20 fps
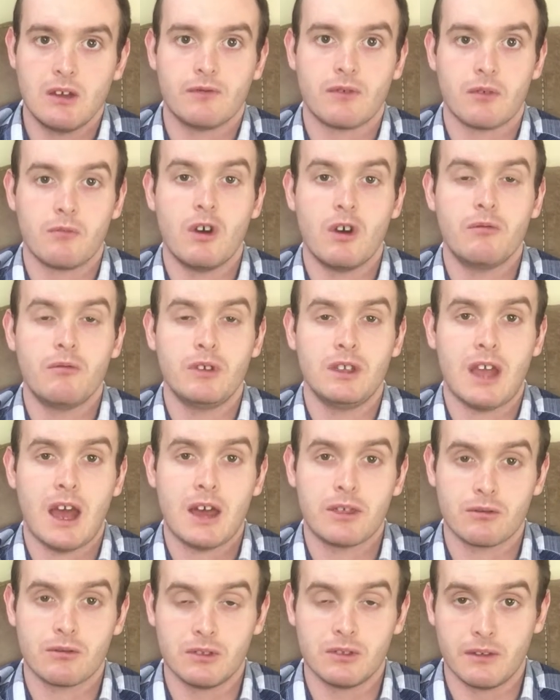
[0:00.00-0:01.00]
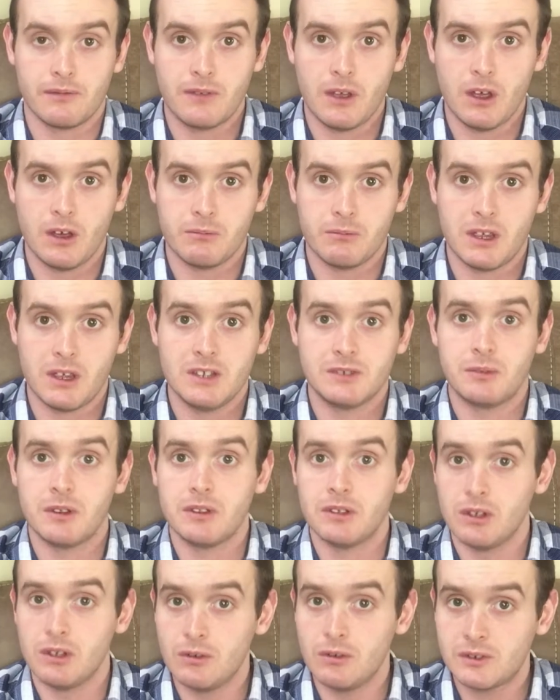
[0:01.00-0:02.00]
From what we gather in the film, he's
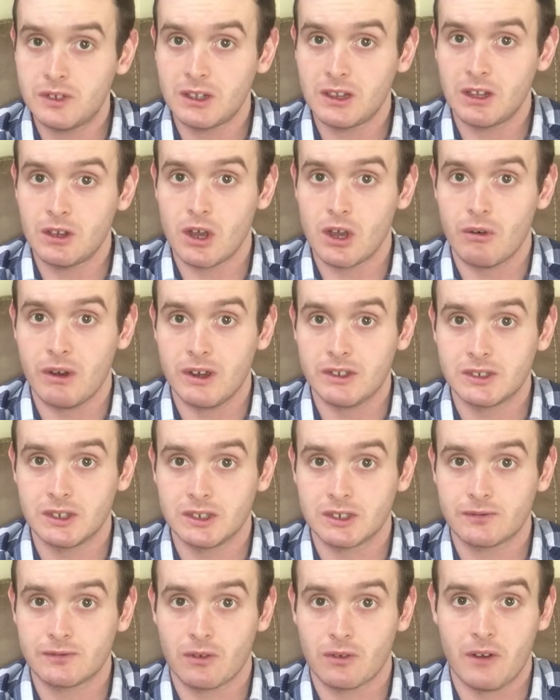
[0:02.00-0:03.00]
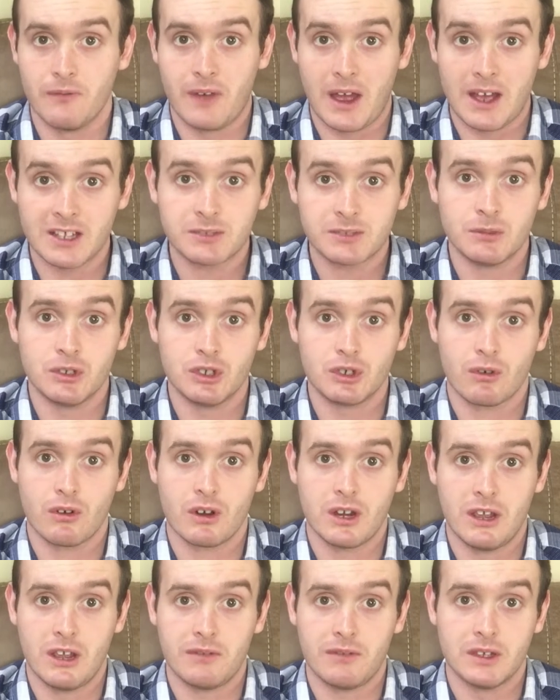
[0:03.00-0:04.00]
been using the Oasis for a vast
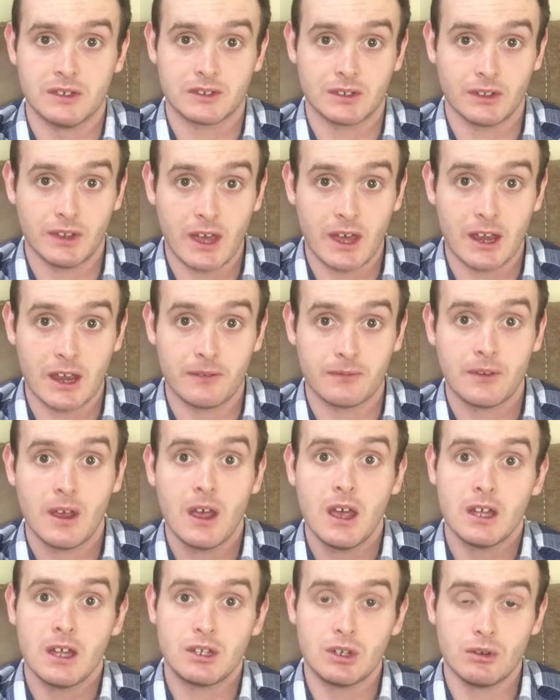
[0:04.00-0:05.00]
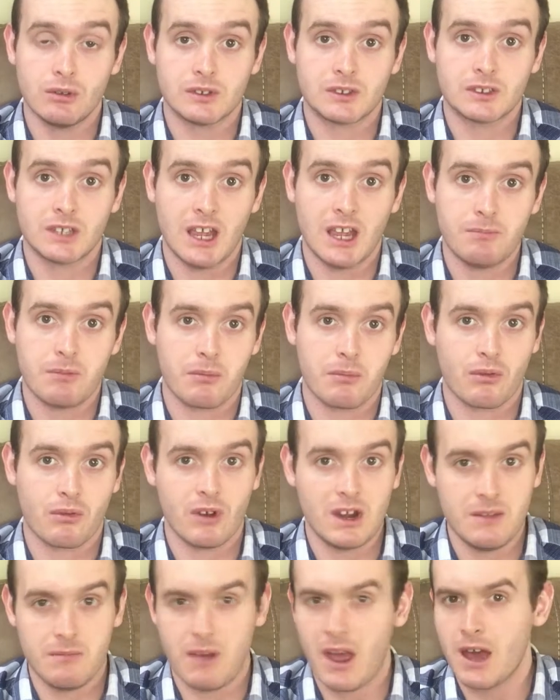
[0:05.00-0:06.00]
majority of his life to escape a
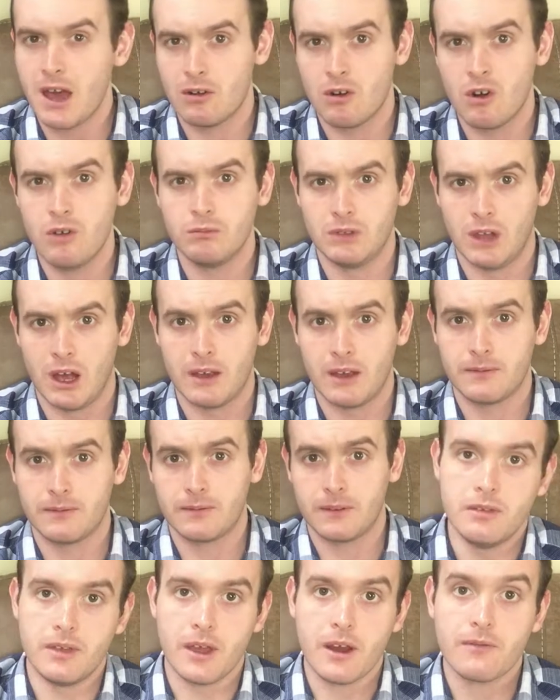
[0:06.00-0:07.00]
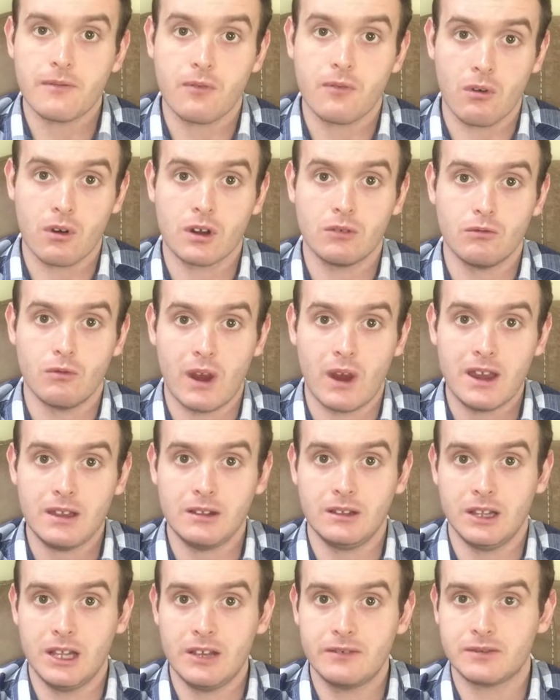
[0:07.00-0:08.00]
pretty bad home life. Therefore,
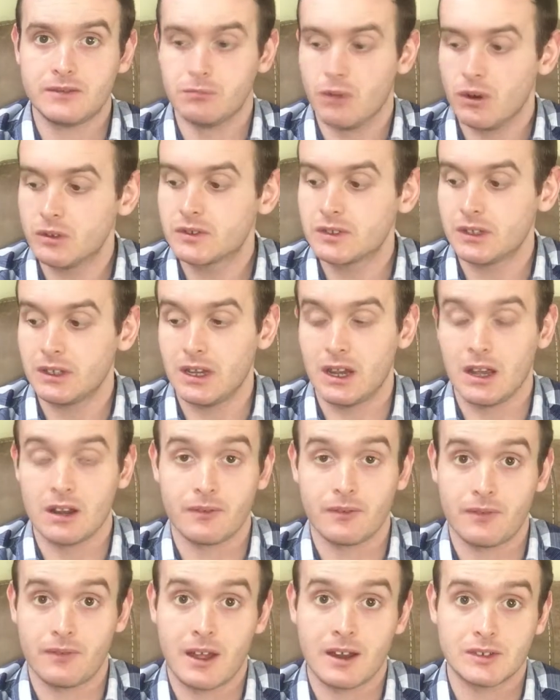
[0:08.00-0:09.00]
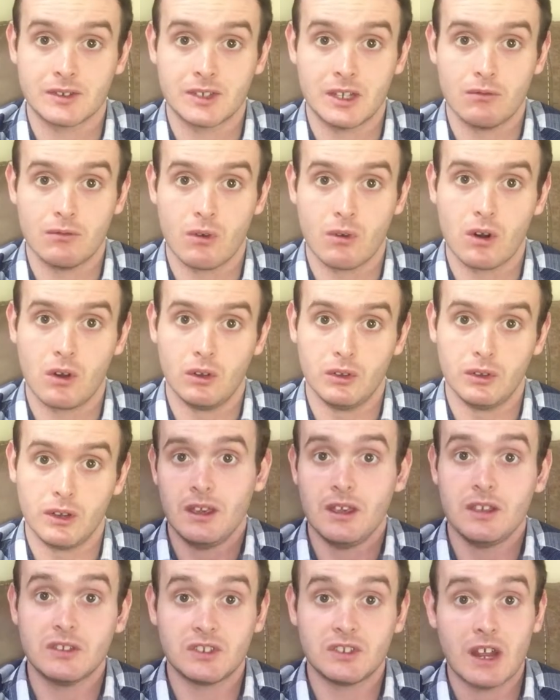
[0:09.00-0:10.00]
Wade lives mostly in a fantasy world.
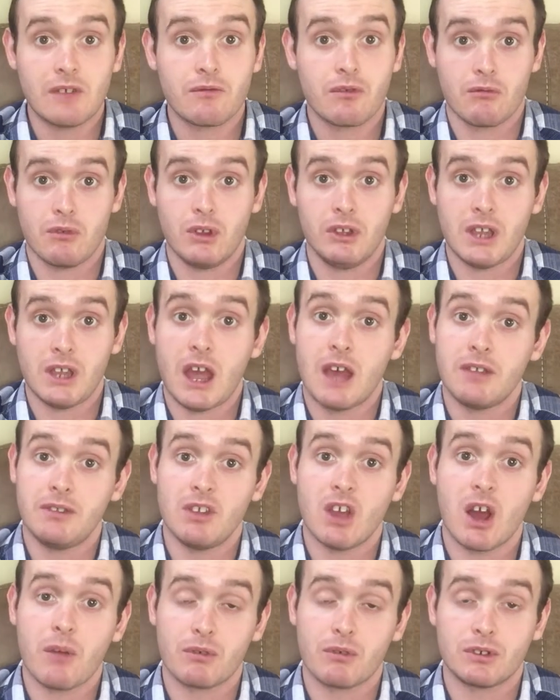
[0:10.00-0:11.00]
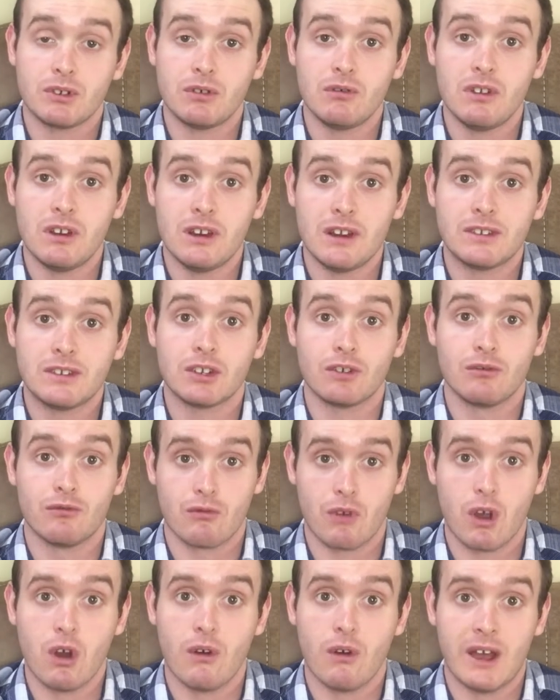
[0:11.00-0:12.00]
He's never really had the opportunity to
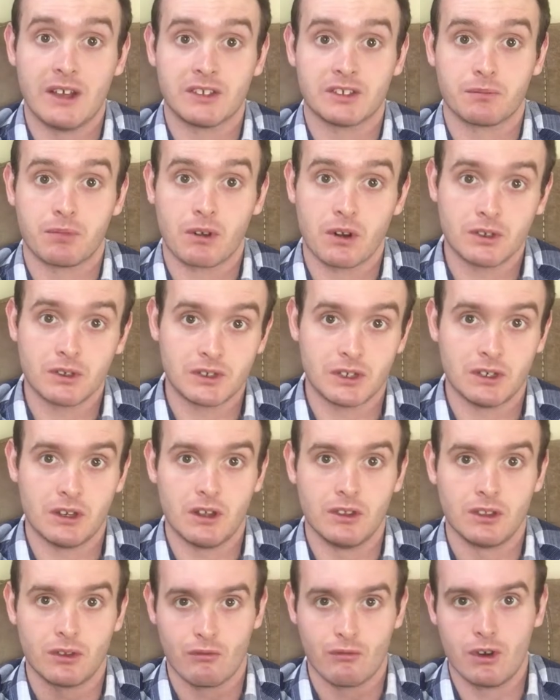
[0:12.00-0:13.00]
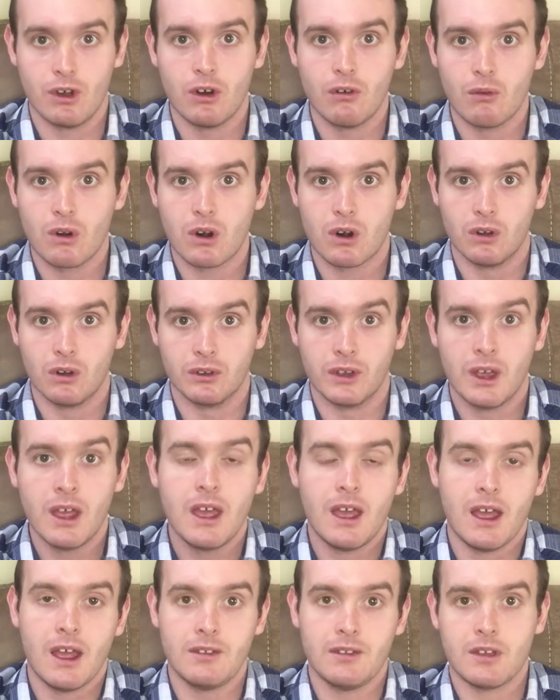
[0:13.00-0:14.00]
grow as a person in the real world,
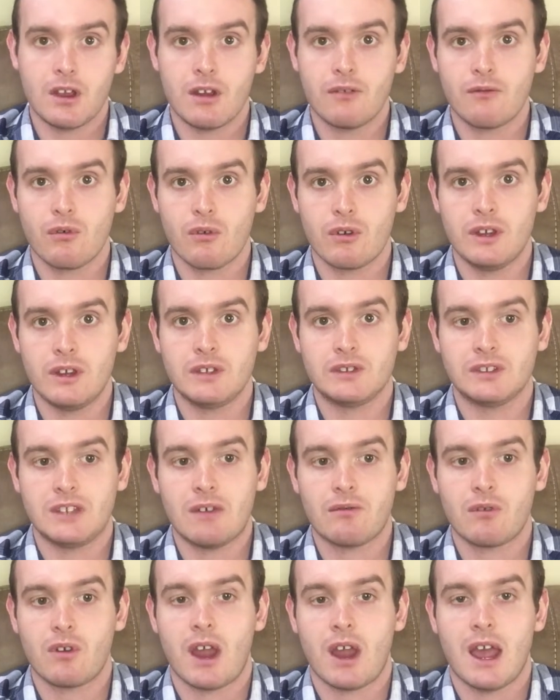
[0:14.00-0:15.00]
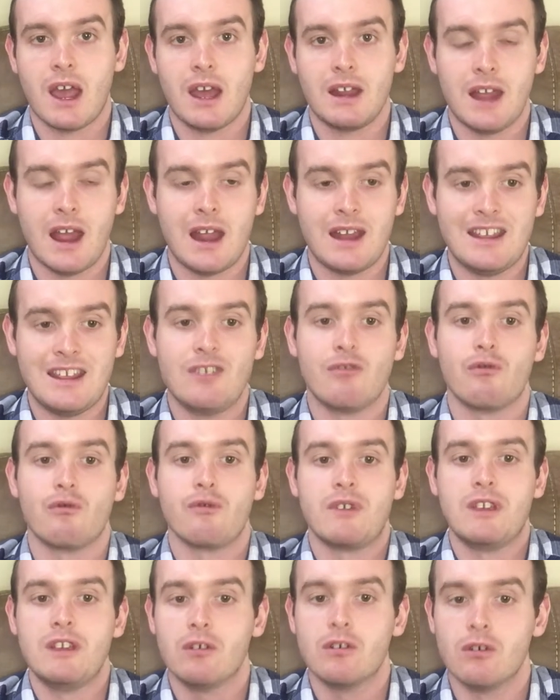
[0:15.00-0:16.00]
and therefore he's never had any
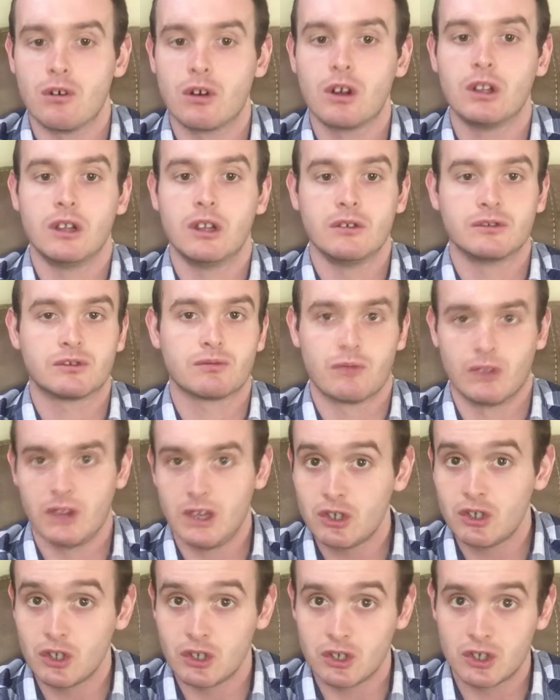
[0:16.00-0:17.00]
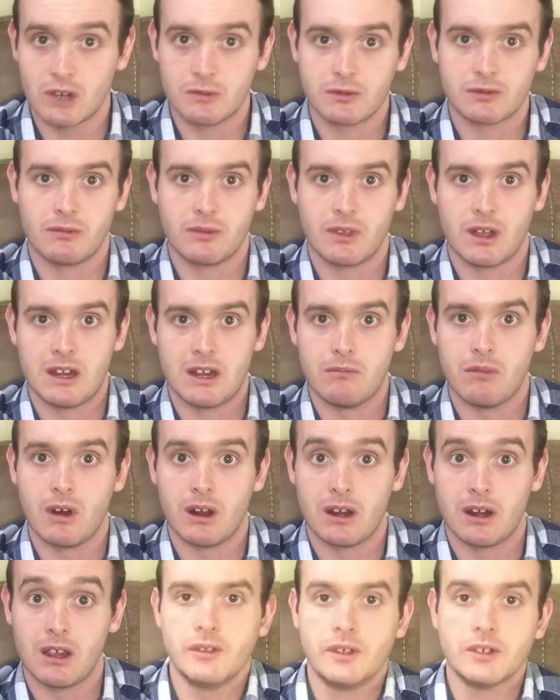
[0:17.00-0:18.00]
real close relationships with
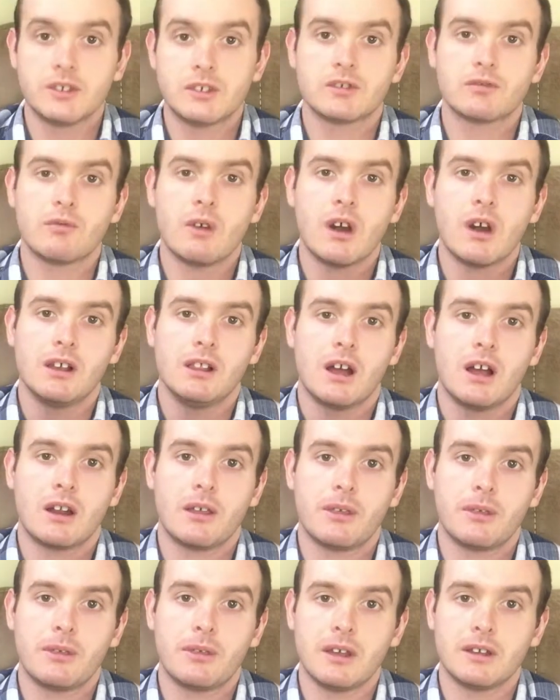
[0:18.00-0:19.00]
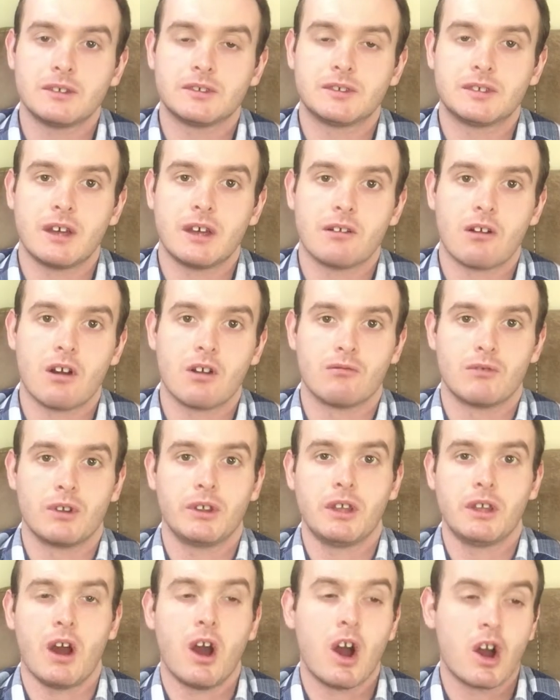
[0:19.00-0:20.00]
anybody. This is why a lot of things that are
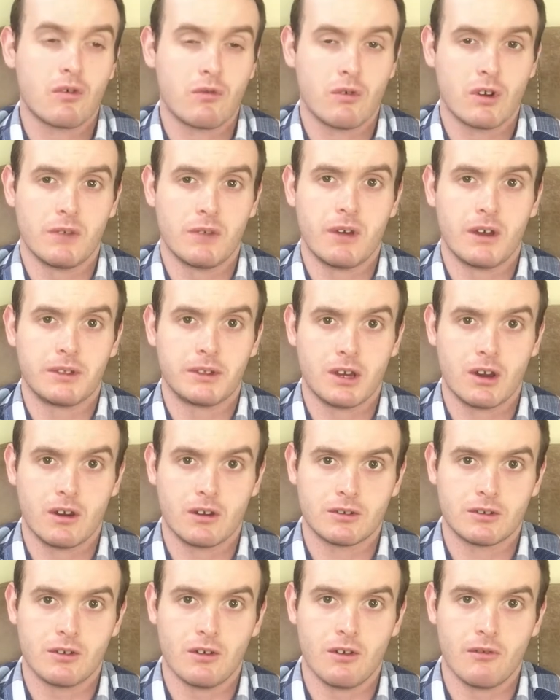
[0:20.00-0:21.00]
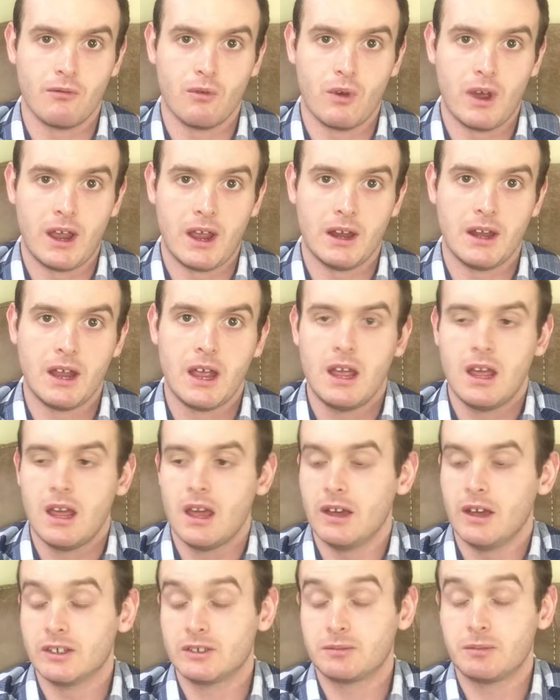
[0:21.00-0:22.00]
really awkward about the character of Wade,
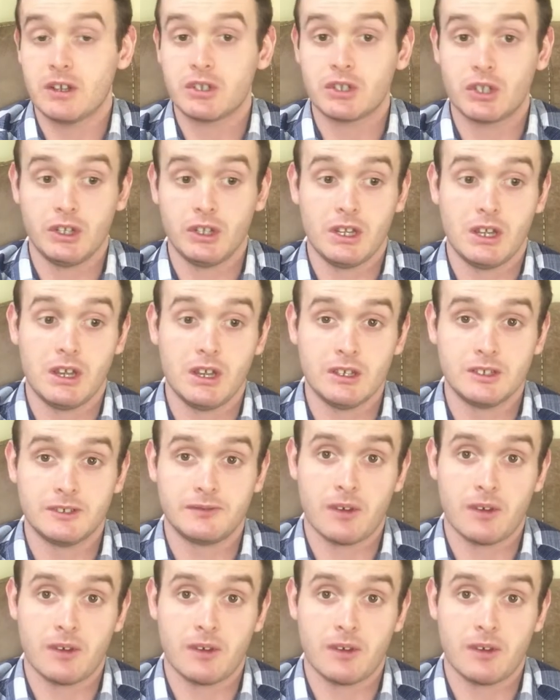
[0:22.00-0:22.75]
especially his